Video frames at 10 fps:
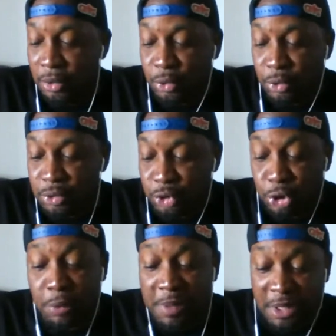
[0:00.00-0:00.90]
should have
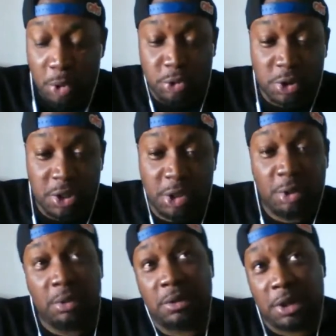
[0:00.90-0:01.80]
been coach of the
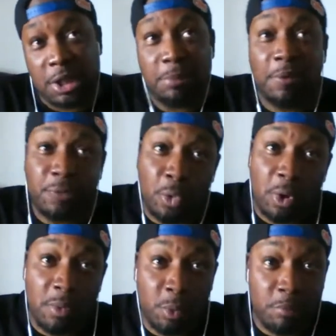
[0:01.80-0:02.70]
year before
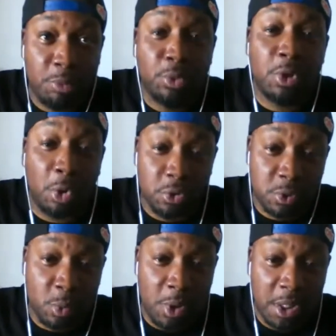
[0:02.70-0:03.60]
when Budenholzer
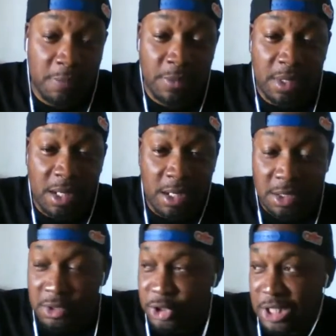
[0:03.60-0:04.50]
won it,
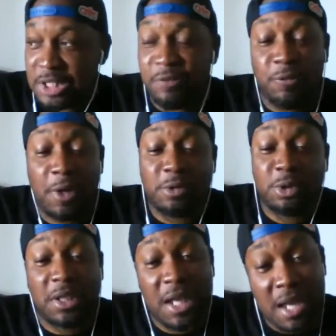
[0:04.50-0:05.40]
and Jason Frederick
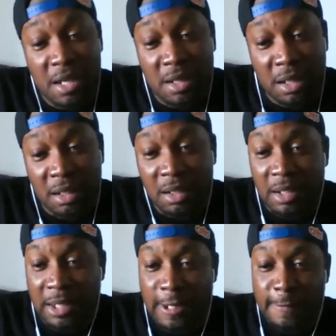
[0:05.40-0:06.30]
Kidd,
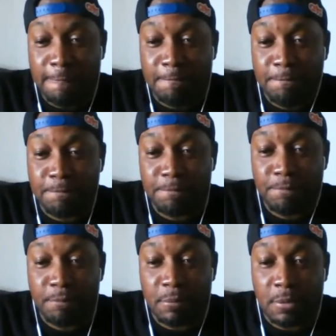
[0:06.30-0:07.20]

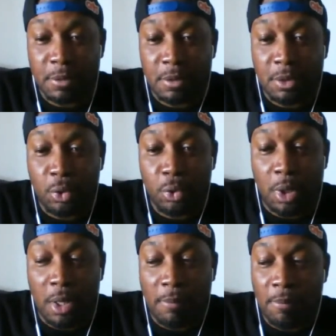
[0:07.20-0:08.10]
who
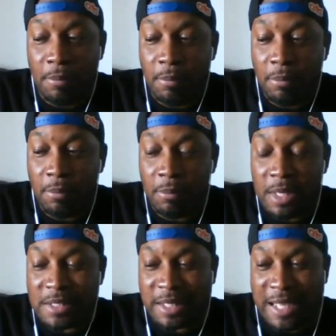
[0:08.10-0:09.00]
is
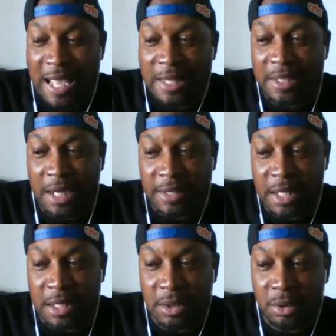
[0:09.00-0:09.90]
a guy that I
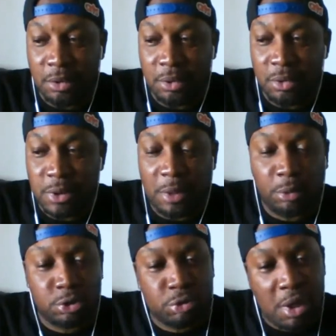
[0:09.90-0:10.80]
think they'll
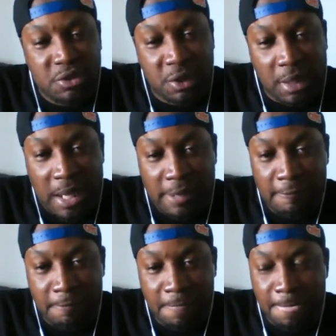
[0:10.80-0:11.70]
trust a lot,
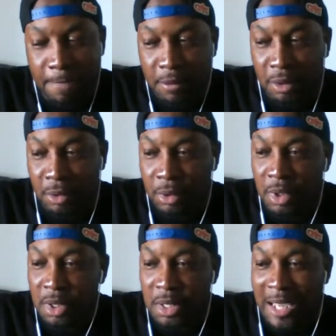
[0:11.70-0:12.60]
you know,
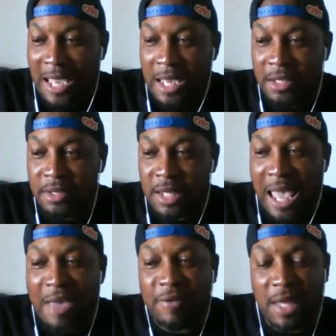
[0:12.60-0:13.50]
and
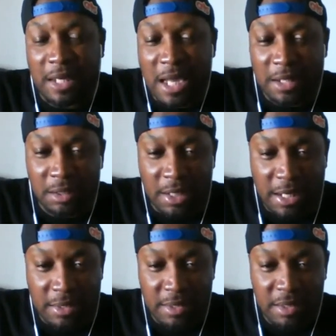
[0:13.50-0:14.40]
having that kind of
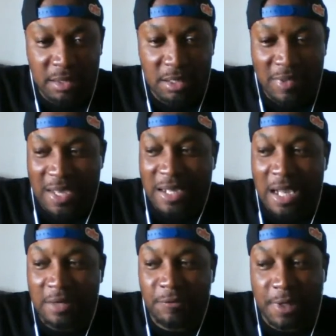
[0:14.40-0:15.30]
length and that kind
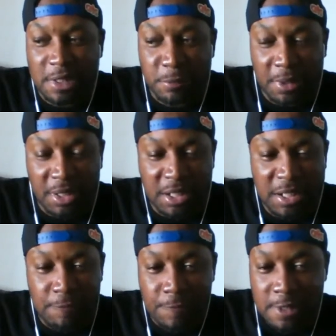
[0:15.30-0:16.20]
of flexibility
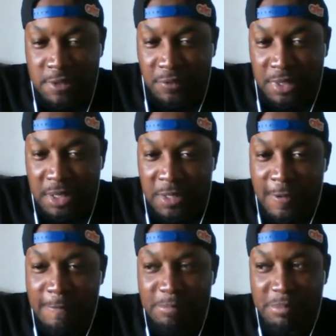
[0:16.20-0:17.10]
defensively,
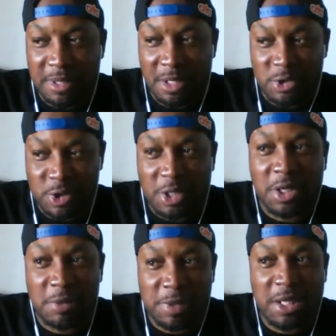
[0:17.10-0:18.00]
because they're going to
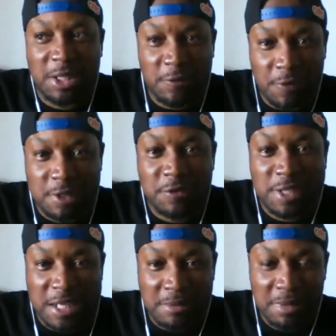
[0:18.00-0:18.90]
be a defensive
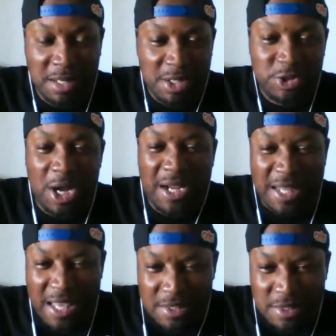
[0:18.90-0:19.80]
team. John
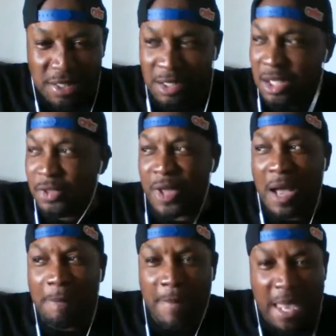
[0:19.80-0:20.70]
Henson,
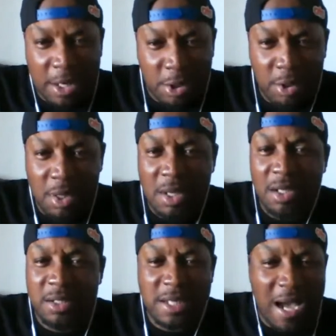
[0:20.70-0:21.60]
Thon Maker,
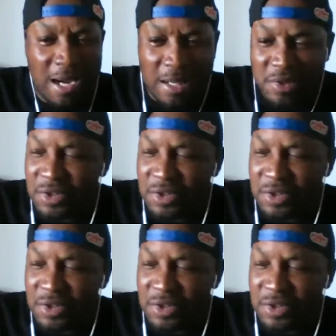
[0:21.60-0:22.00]
Giannis,